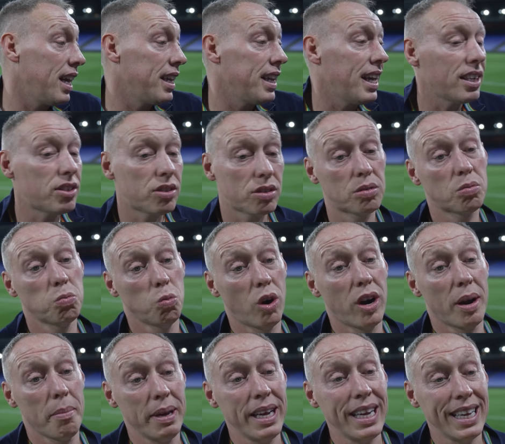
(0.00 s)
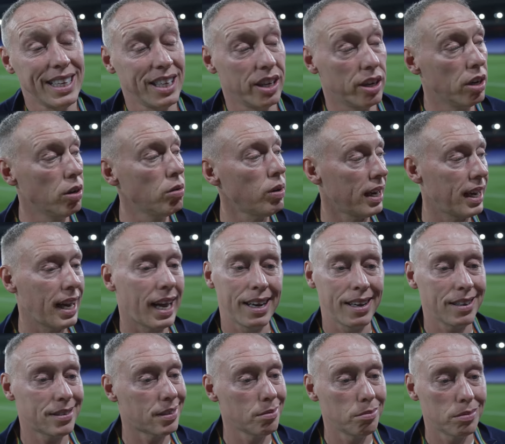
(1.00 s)
And that's what I mean, you know. And
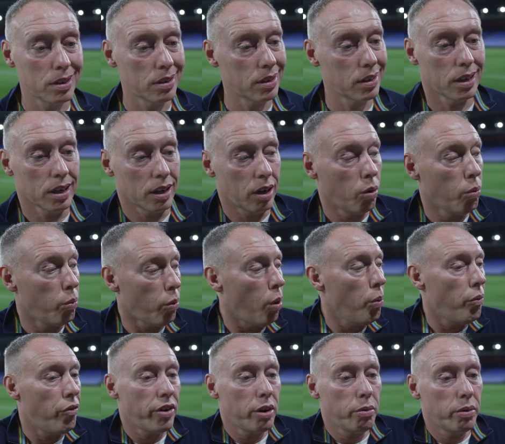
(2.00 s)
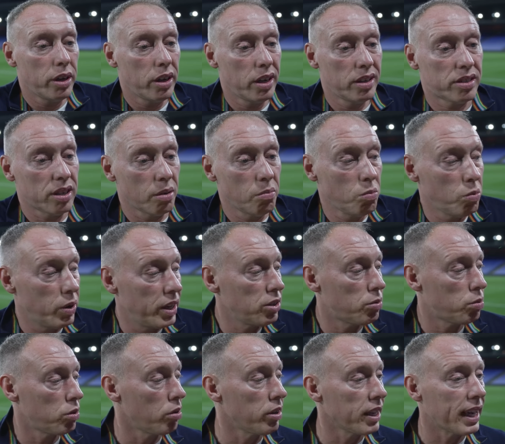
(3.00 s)
listen, hopefully, in some ways,
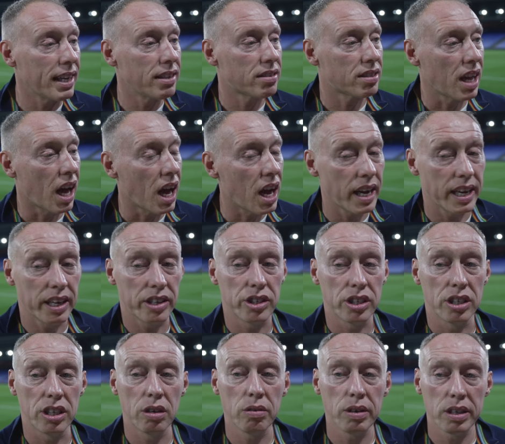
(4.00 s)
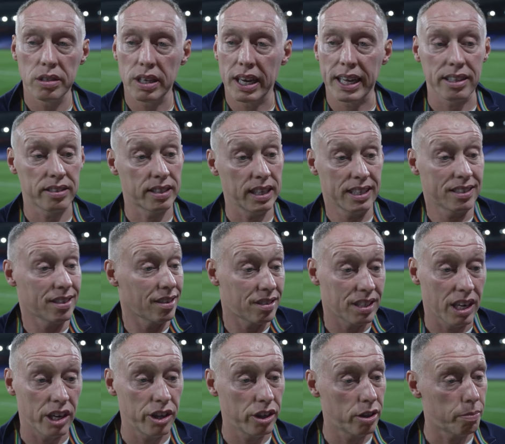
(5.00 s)
we're only getting started, you know. And like I said, it's our
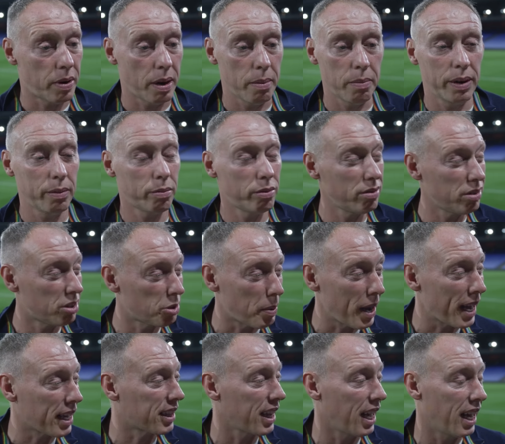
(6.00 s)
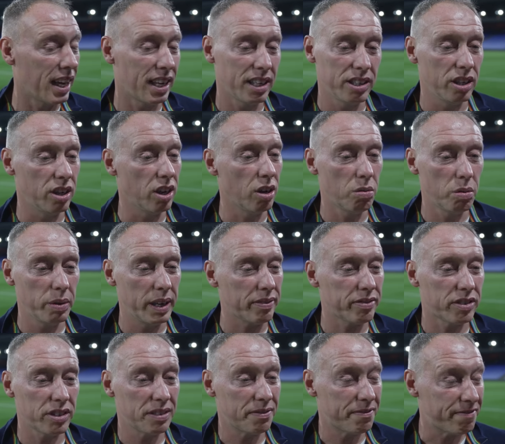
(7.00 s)
setting in the Premier League. We respect that, you know. We have
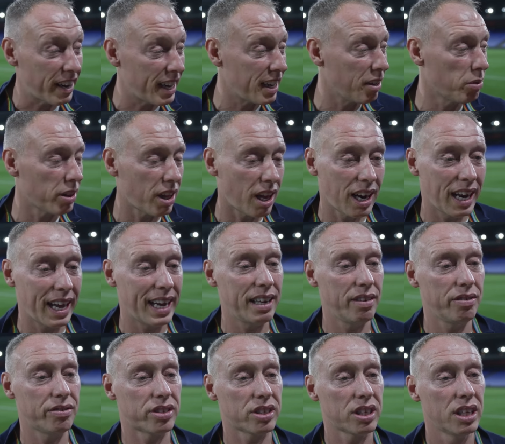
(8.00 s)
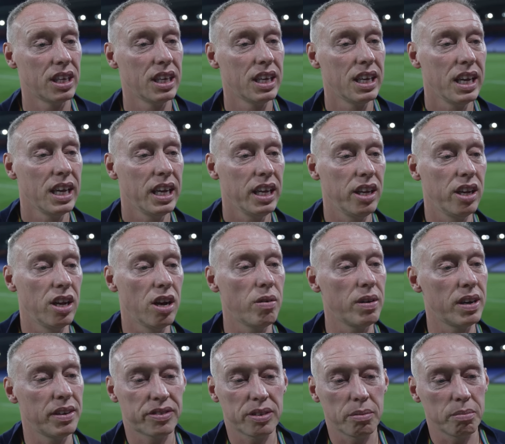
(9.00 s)
to defend with our lives, you know.
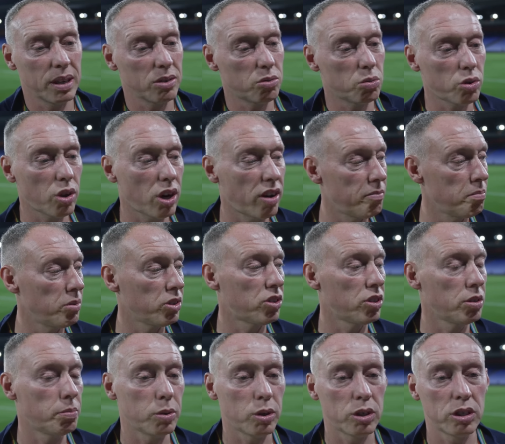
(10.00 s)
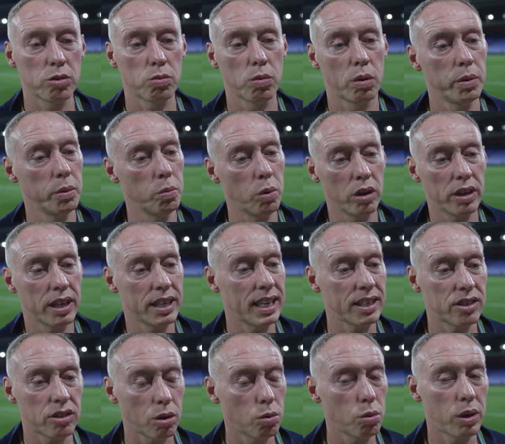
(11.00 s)
And if sometimes we don't have much of the ball as what we want, then
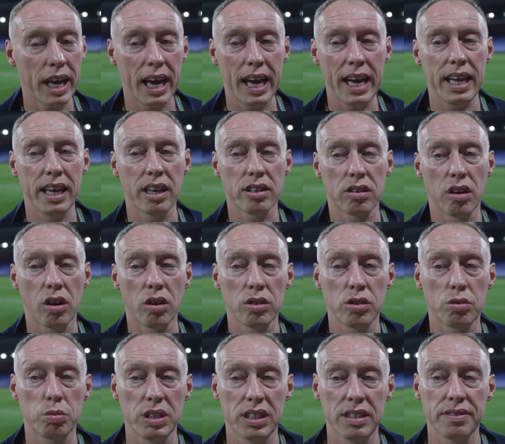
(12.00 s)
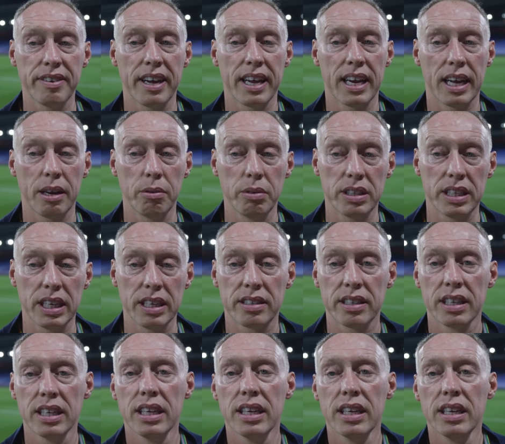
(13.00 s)
that's okay, as long as we defend like we did
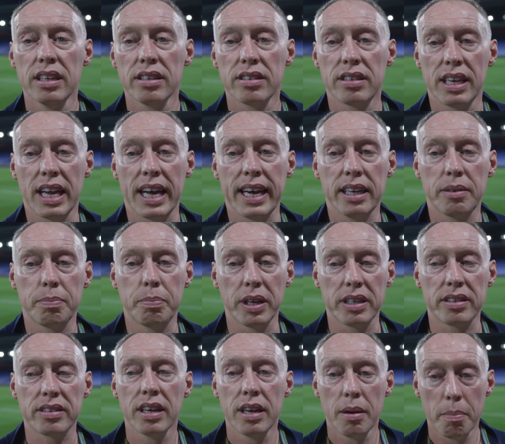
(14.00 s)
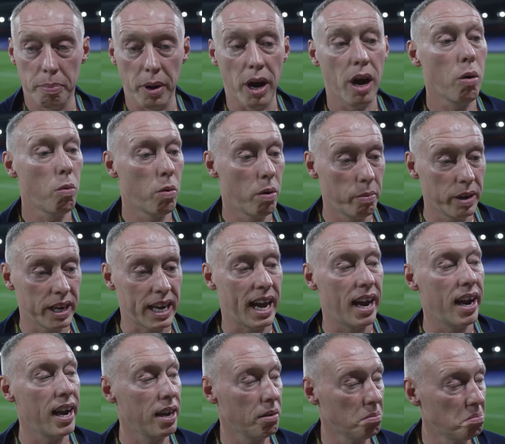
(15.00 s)
tonight. But when we
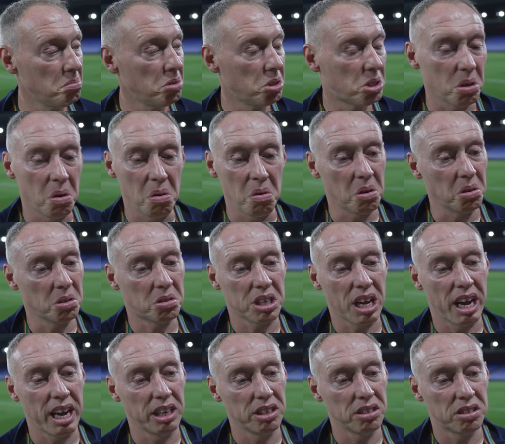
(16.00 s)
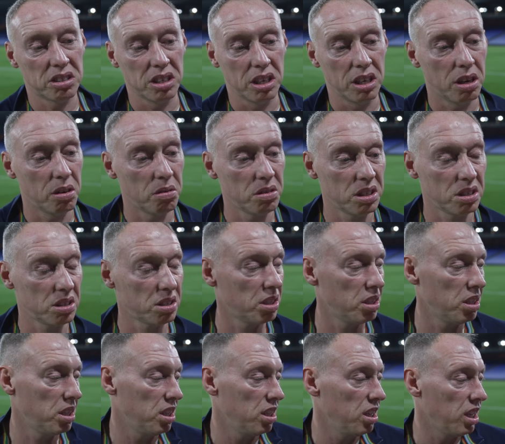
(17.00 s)
get it, we're showing good signs, you know.
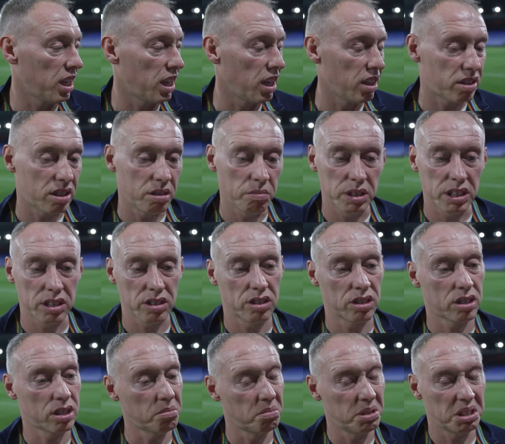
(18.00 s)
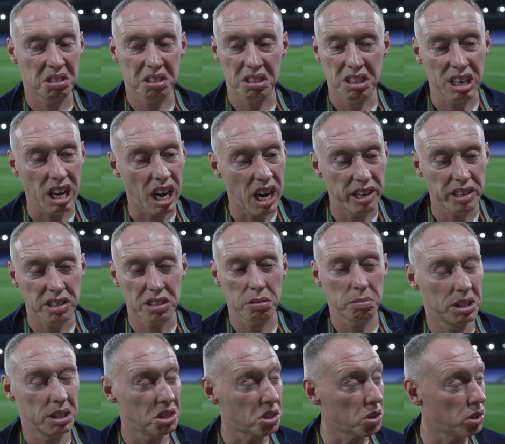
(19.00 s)
Nicolas Dominguez has come in, Sangari's
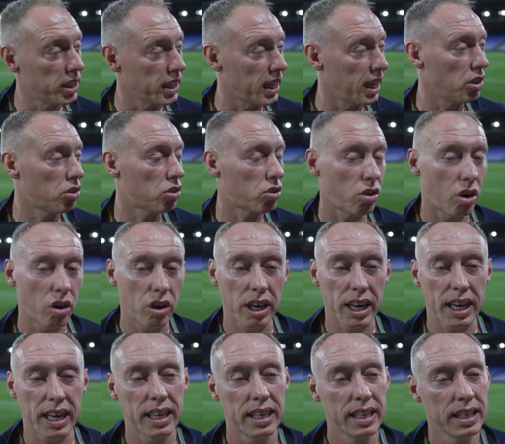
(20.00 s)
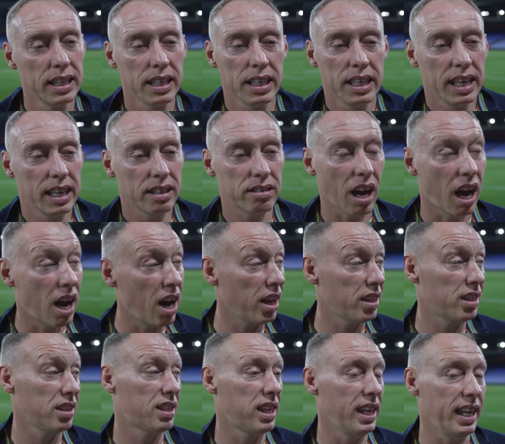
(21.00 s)
in. He's only getting stronger. It's hard,
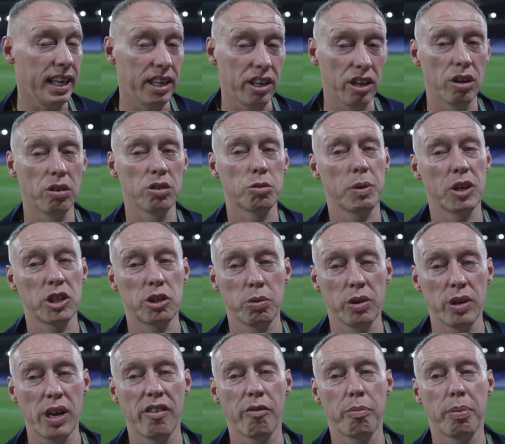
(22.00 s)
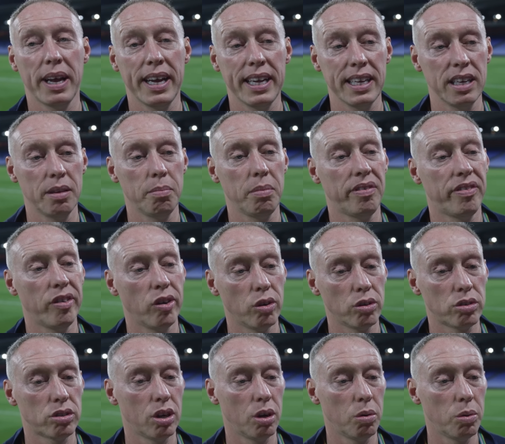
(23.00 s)
this league, you know, especially when you haven't played in it before.
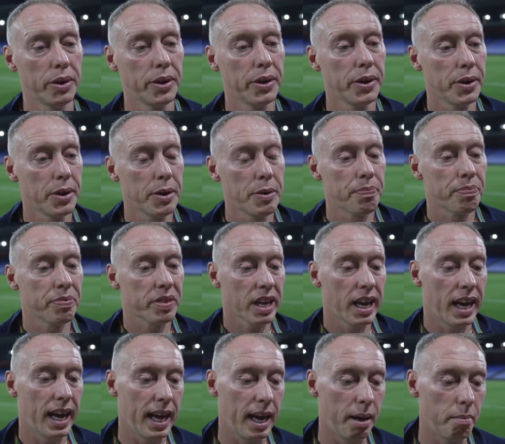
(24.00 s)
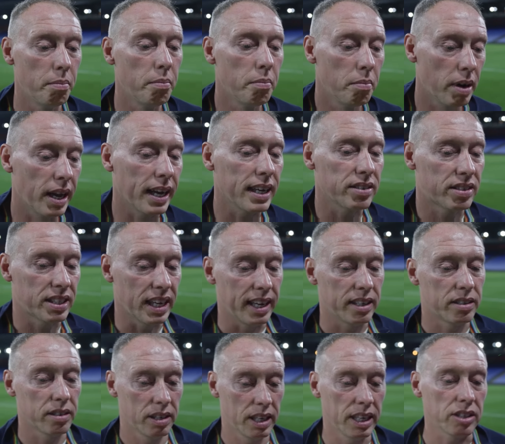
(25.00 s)
So, like I
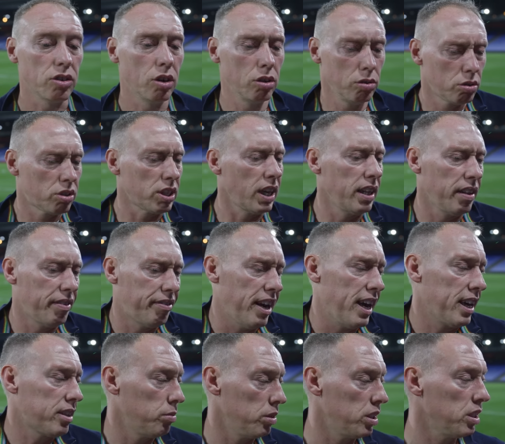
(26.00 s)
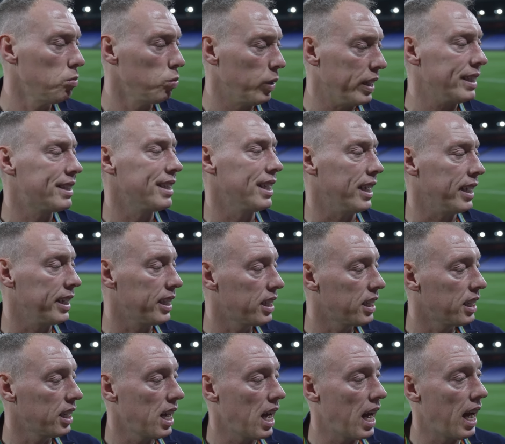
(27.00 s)
said, let's not lose sight of the fact we didn't win tonight.
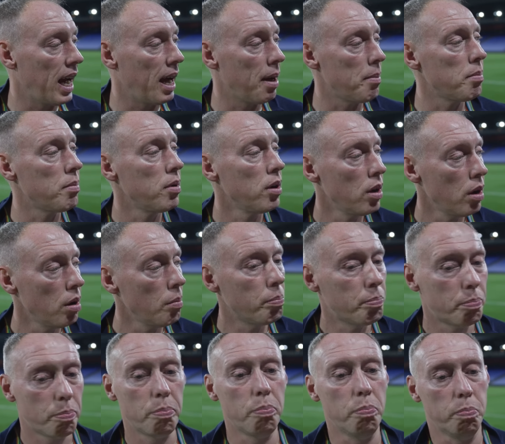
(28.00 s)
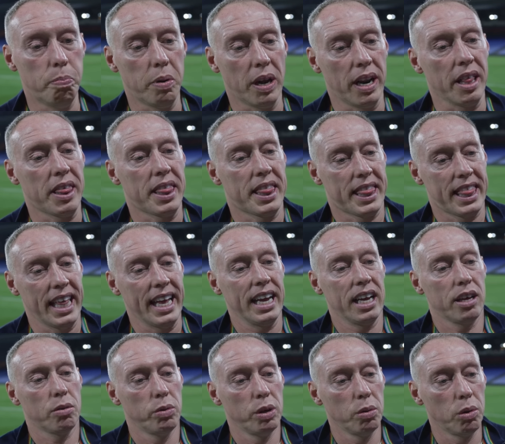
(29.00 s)
But I think
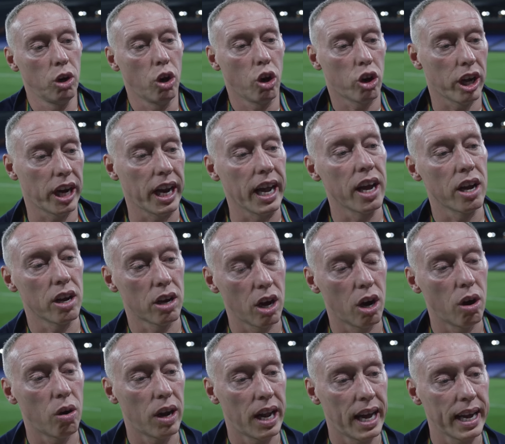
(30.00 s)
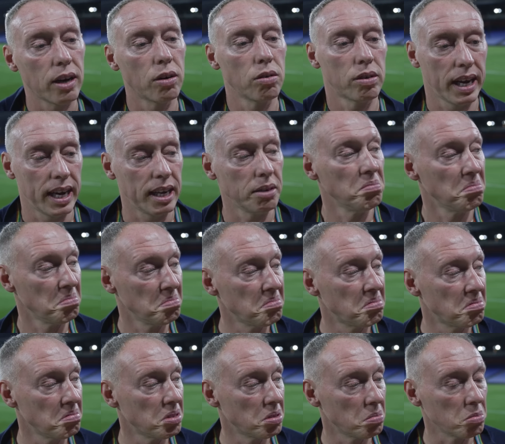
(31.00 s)
we will look at it and go like, okay,
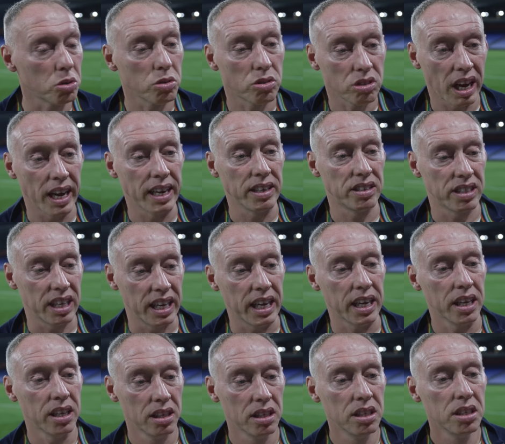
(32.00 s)
some good signs here.